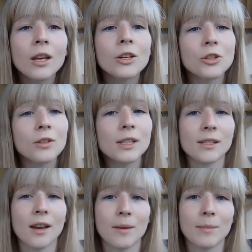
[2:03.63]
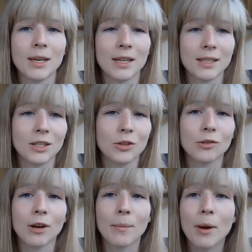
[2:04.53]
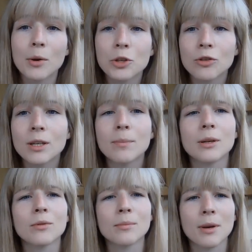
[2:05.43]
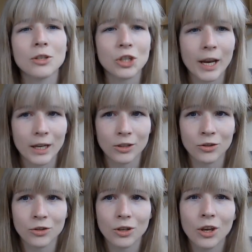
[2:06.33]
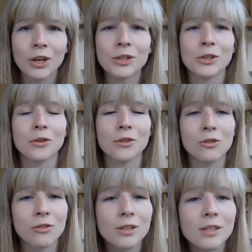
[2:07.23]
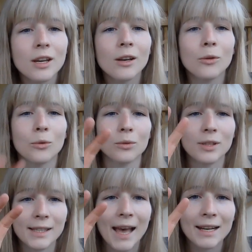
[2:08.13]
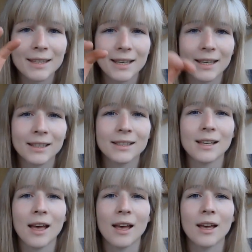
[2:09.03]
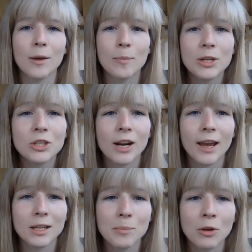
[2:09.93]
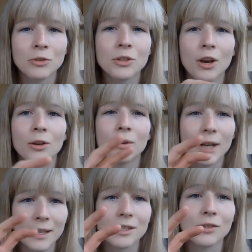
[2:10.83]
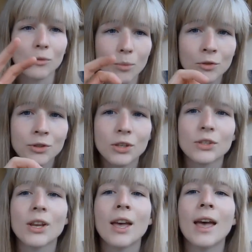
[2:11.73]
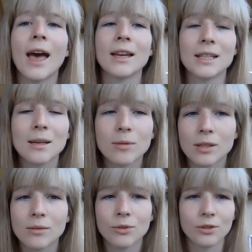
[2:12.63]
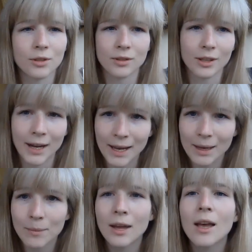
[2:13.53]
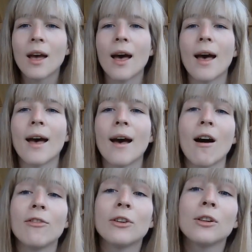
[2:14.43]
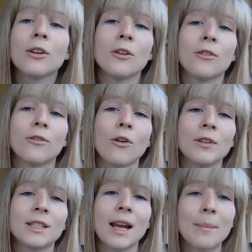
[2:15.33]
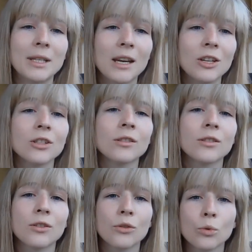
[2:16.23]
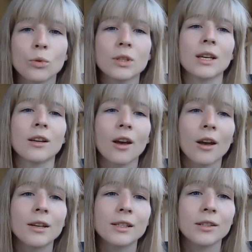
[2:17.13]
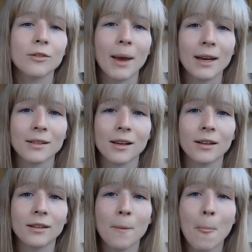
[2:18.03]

During this time, he continued to write poetry, but it was much changed. So the Tristia, or sad things, Epistulae ex Ponto, letters from Pontus, and Ibis, which is just a name, are full of Ovid's lamentations, thoughts, and curses from exile.